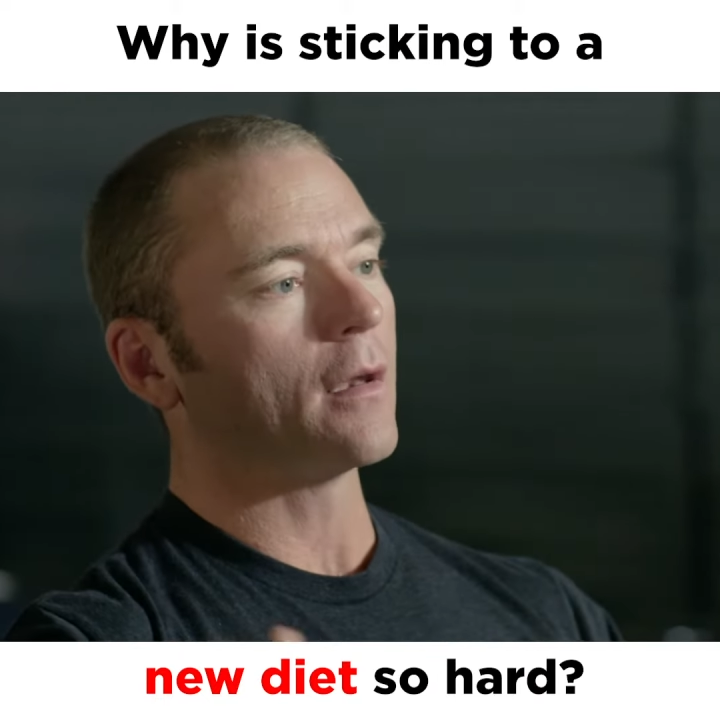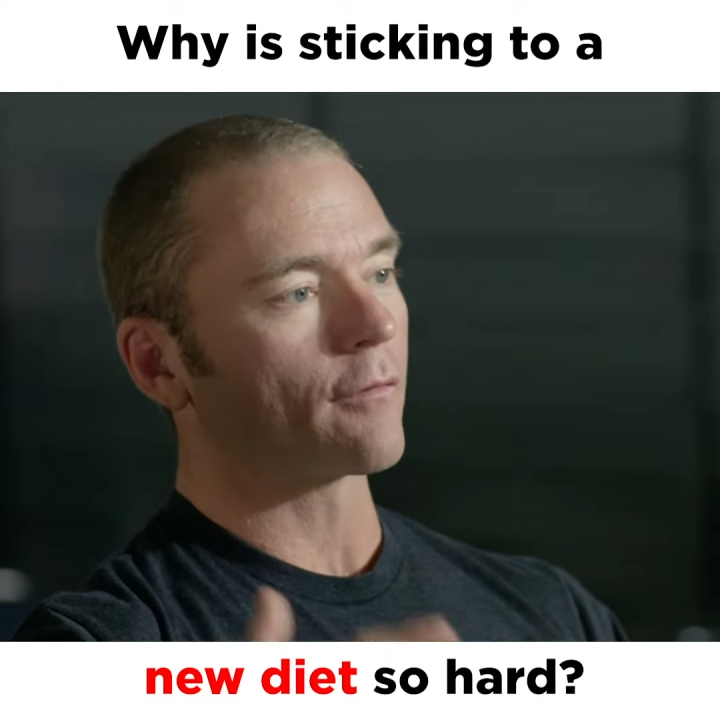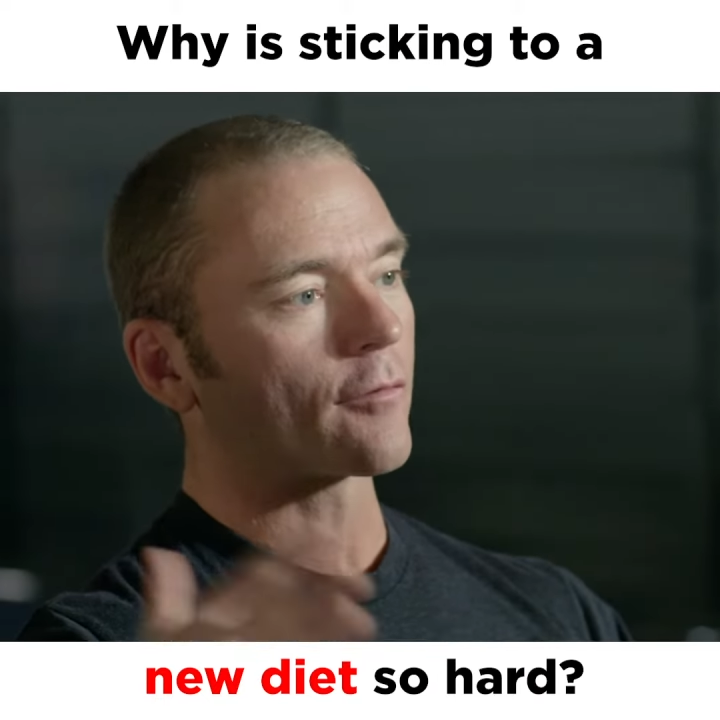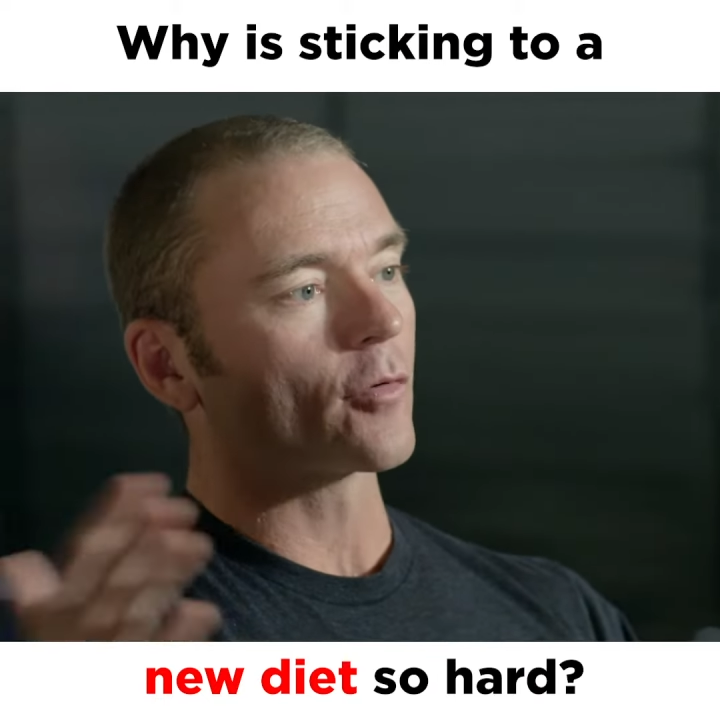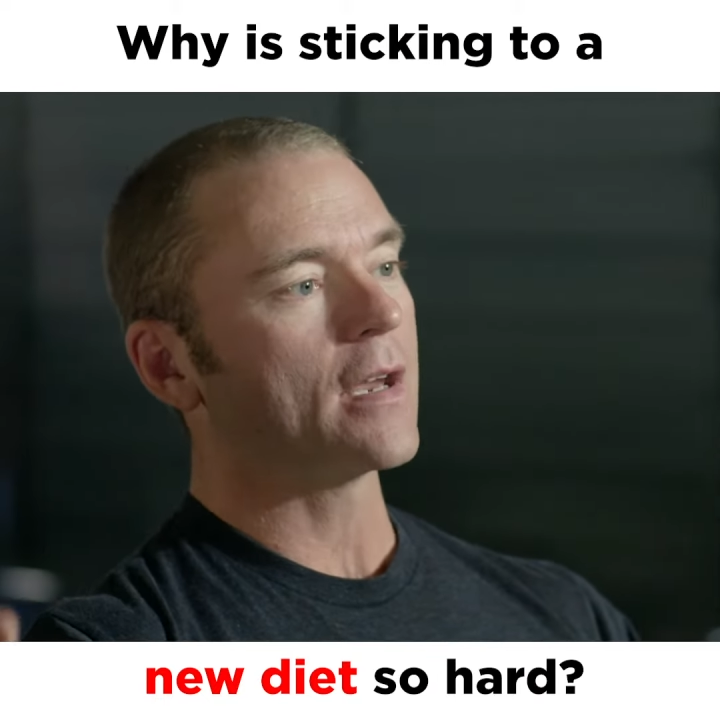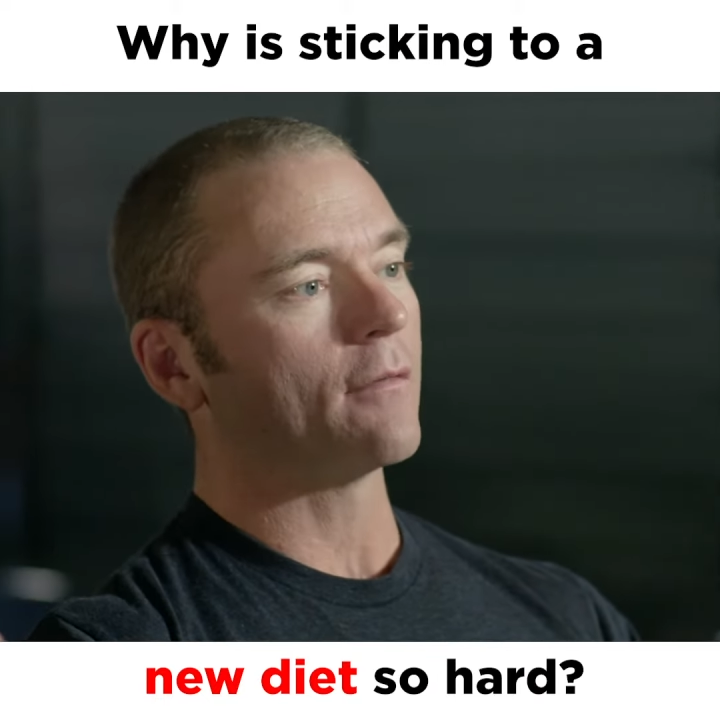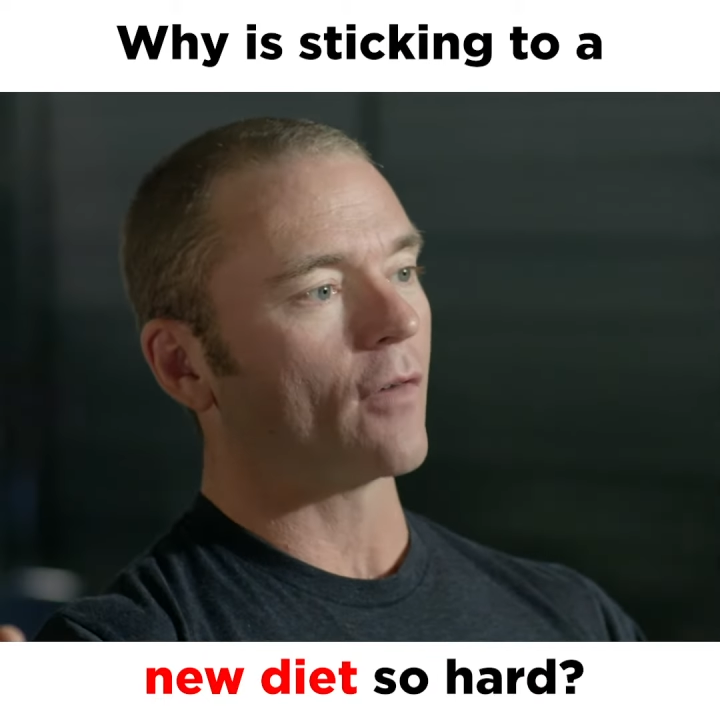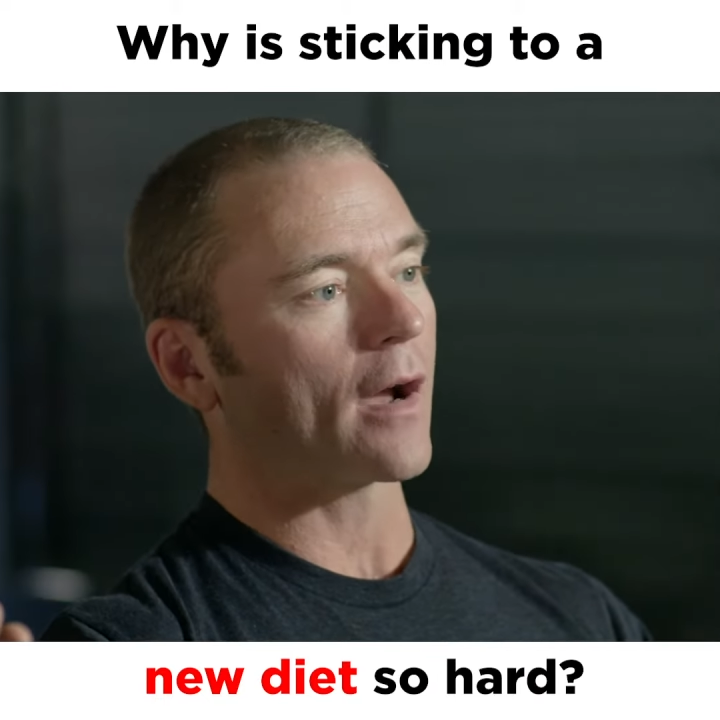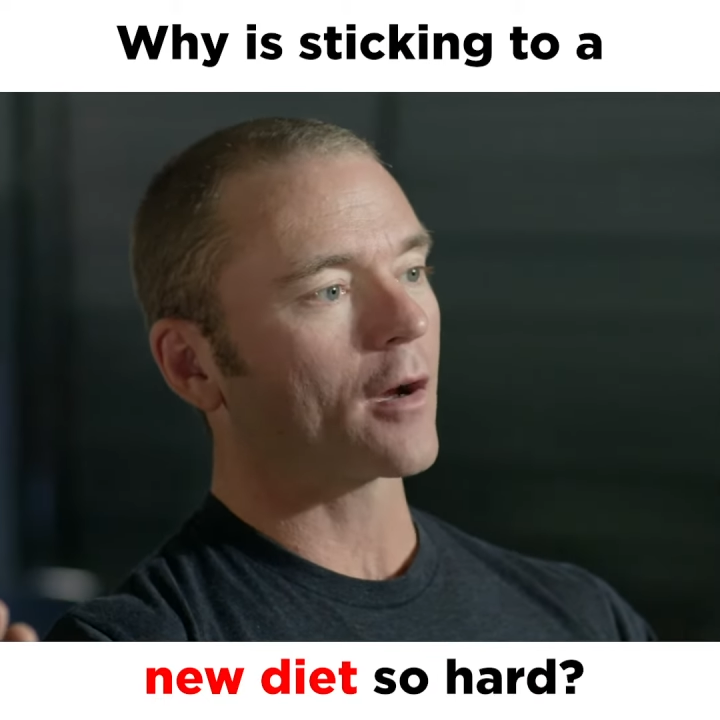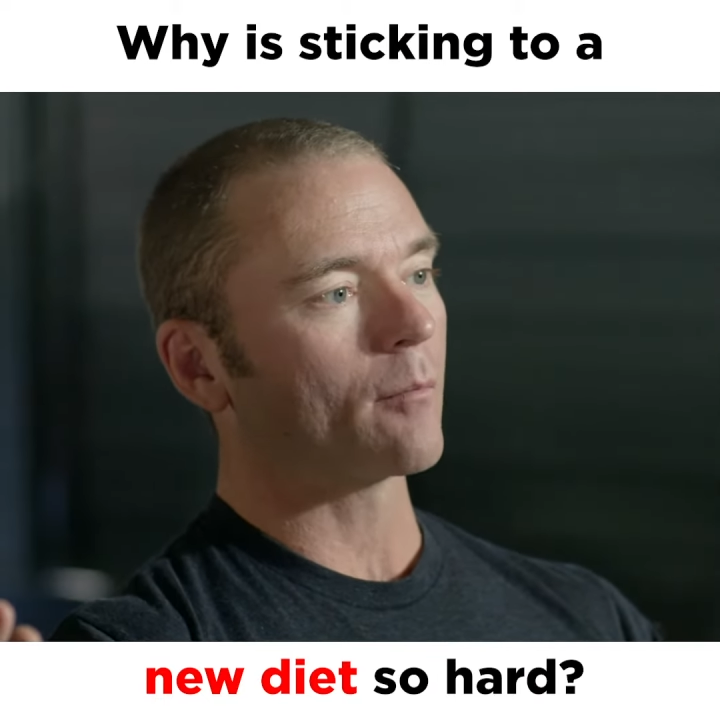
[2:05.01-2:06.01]
in a free
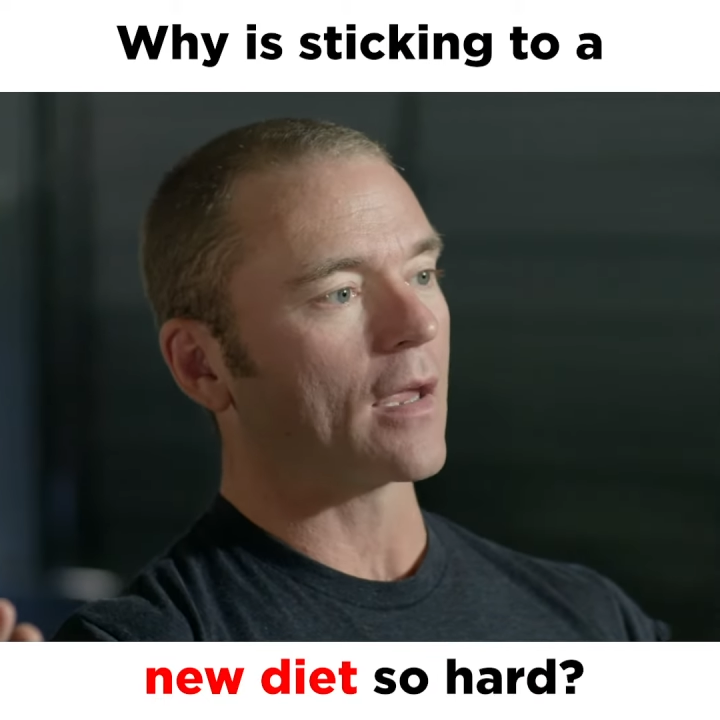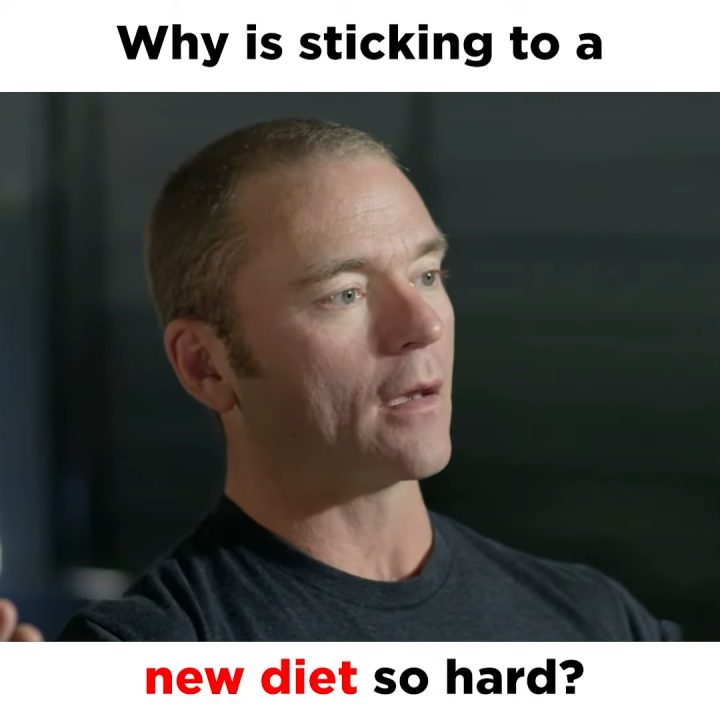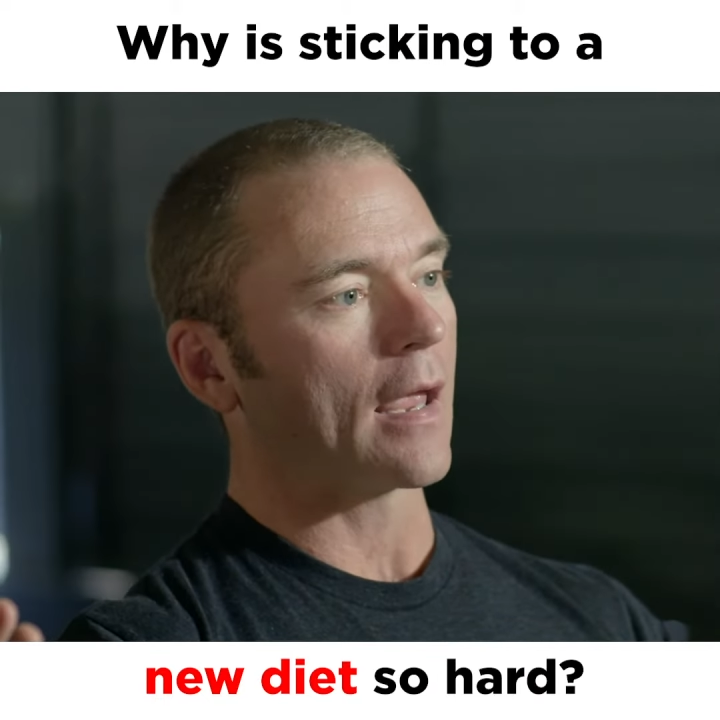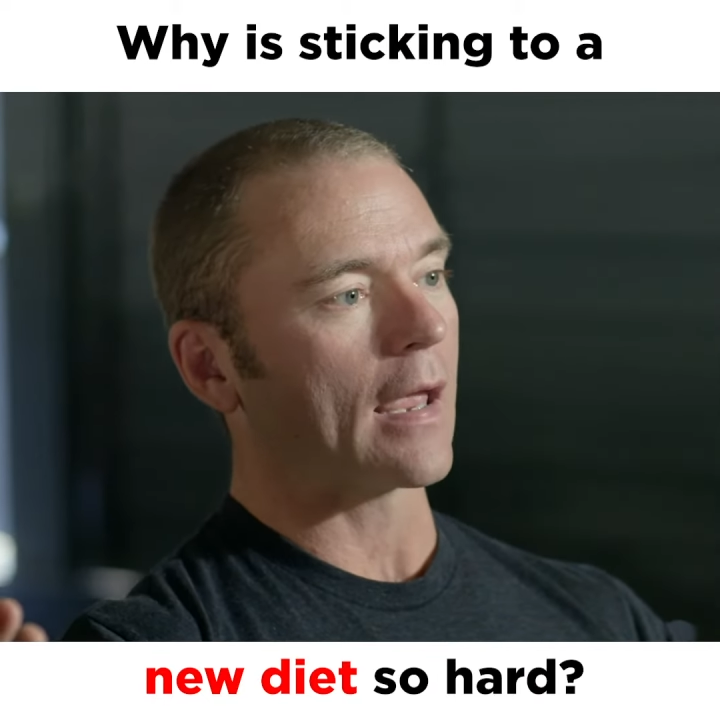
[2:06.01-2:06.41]
environment